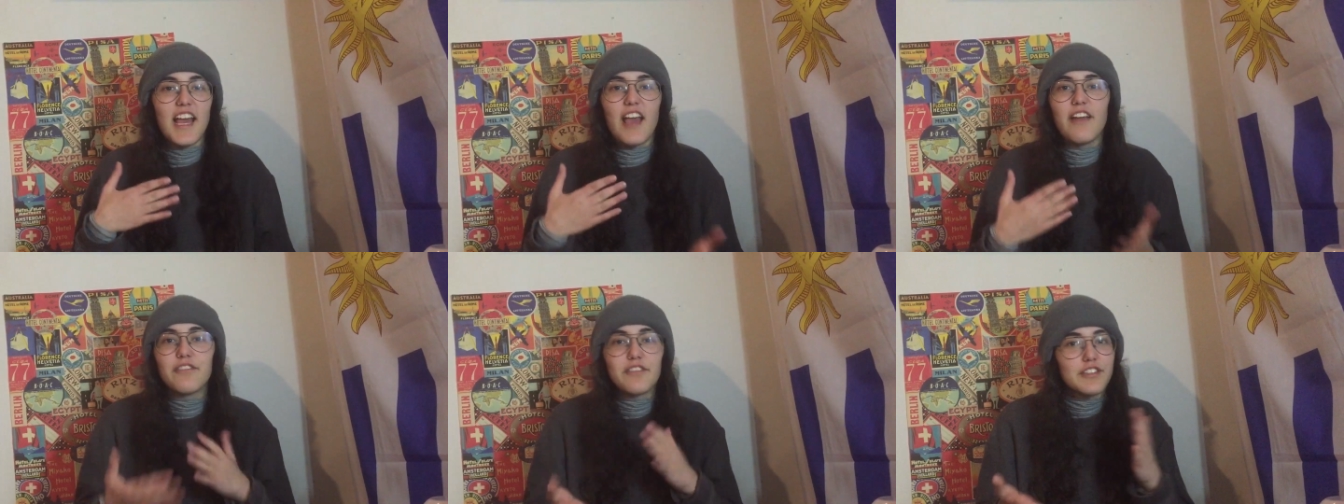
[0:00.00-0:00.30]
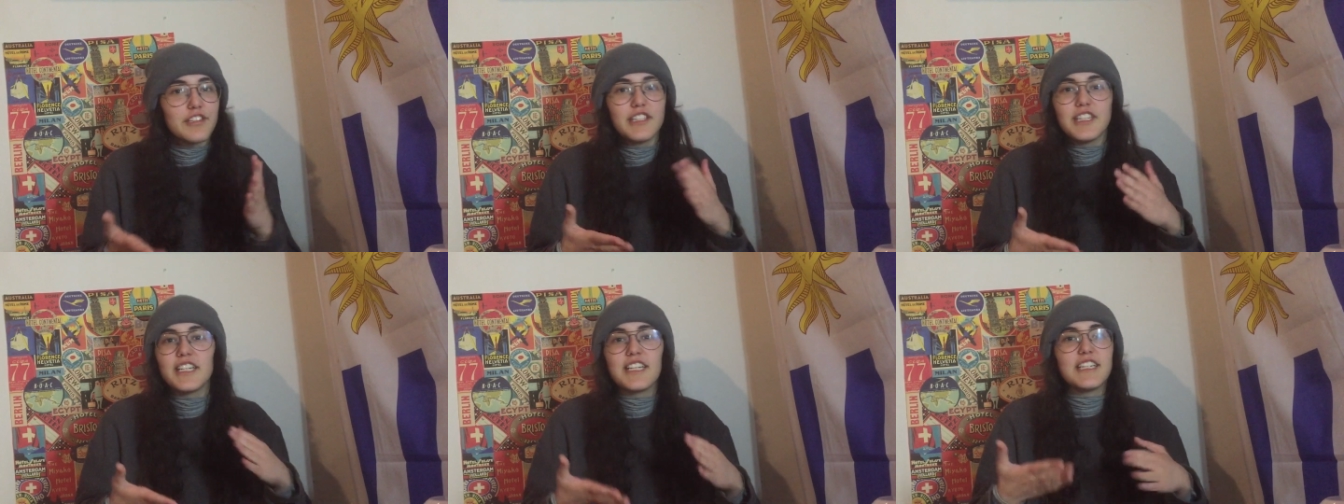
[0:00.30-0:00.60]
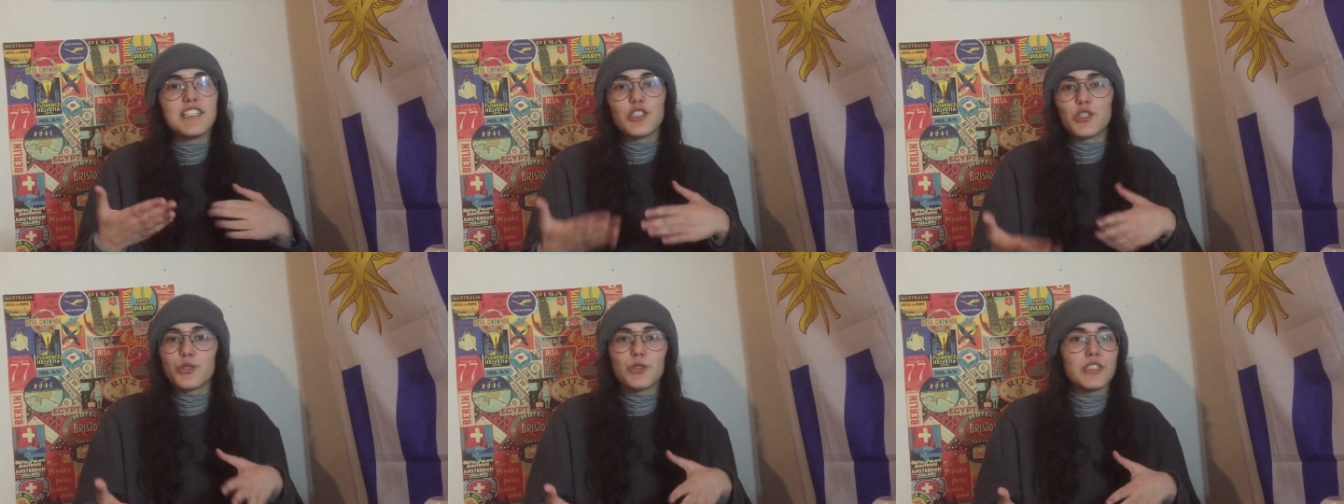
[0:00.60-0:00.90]
Everything
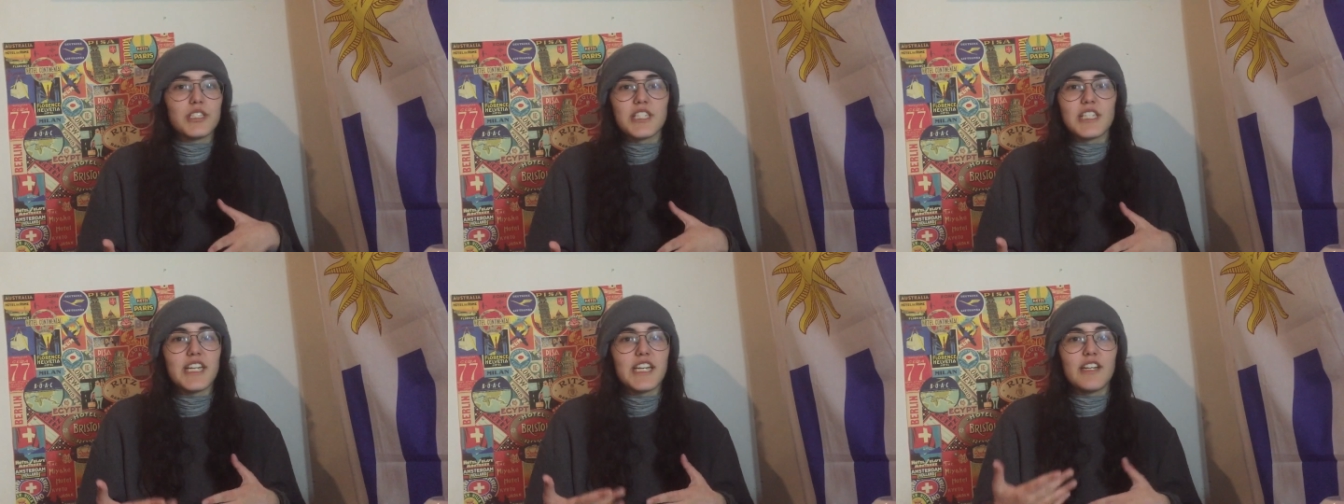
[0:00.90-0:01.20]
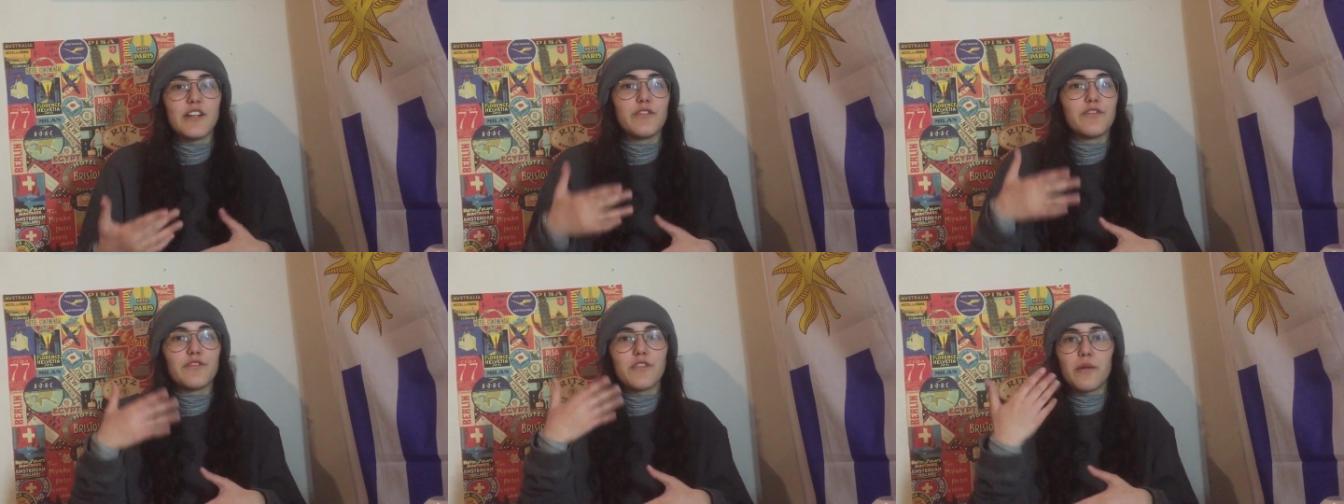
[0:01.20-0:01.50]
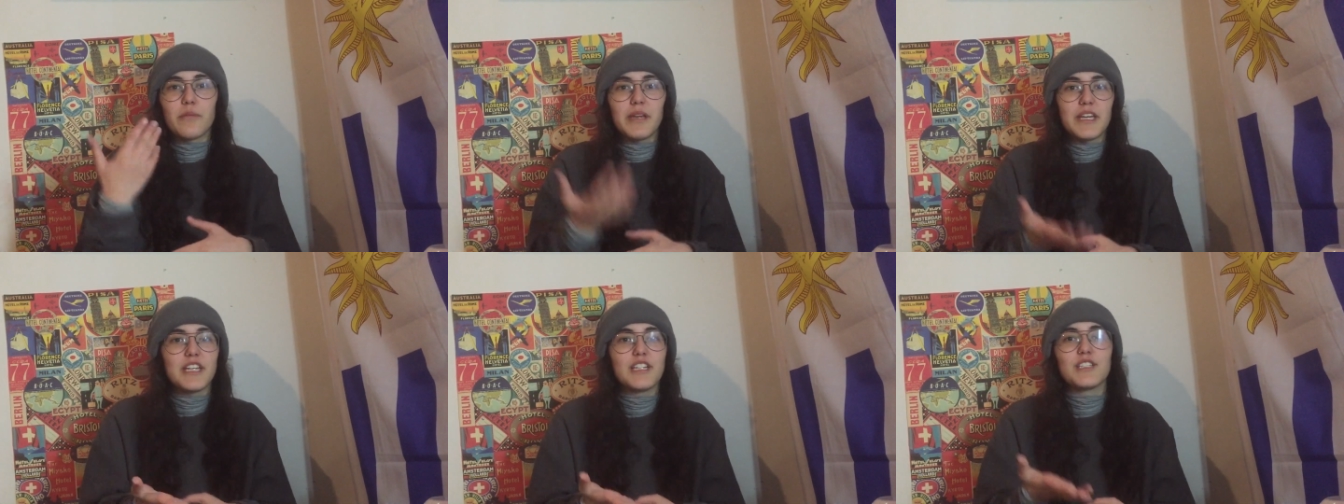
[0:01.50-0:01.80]
gets translated
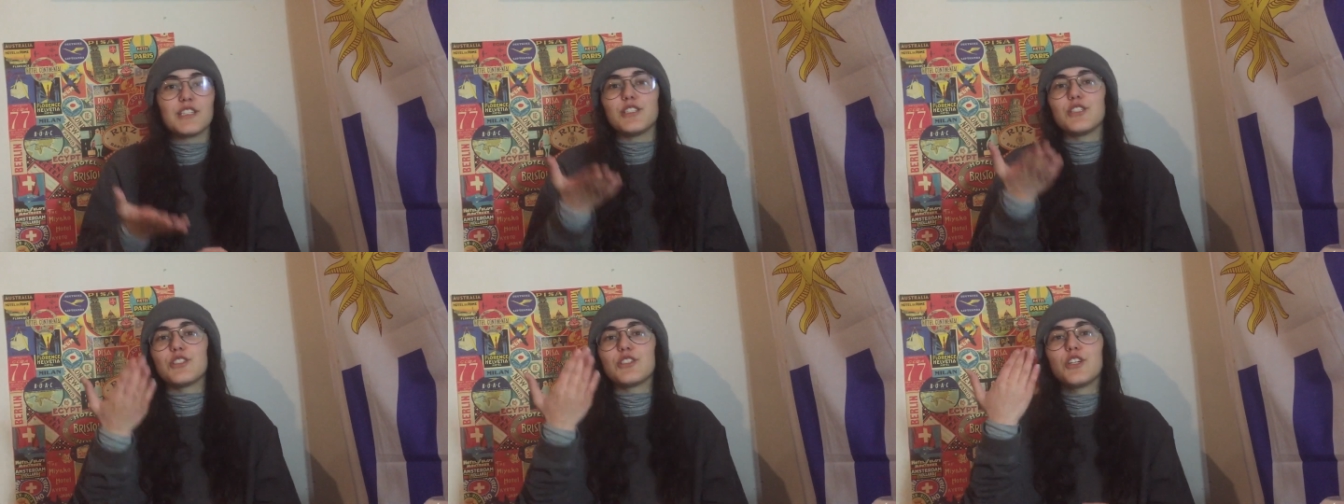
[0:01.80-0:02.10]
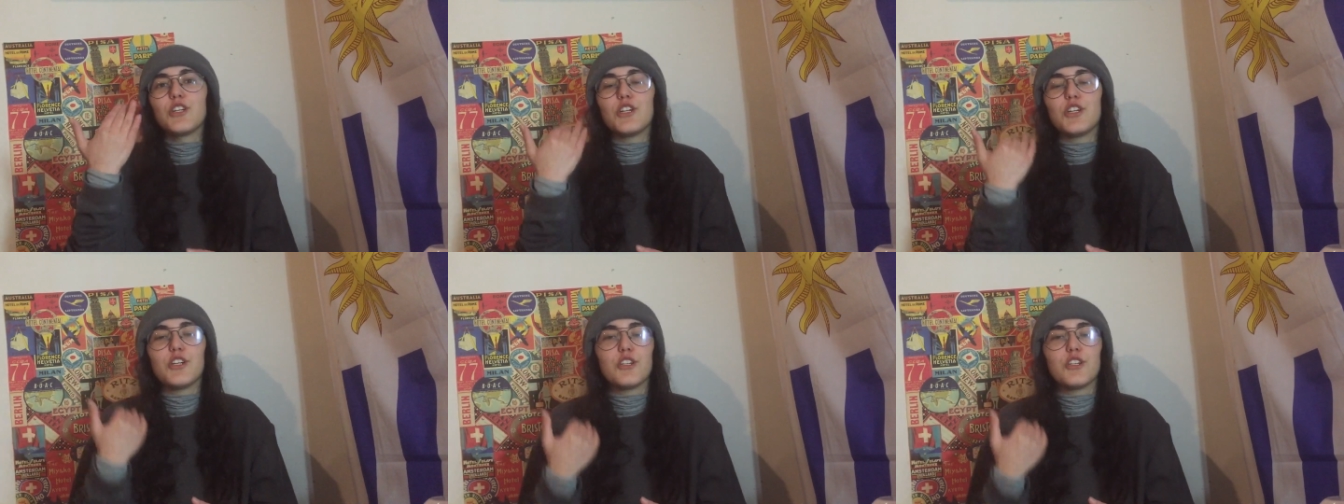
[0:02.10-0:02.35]
from English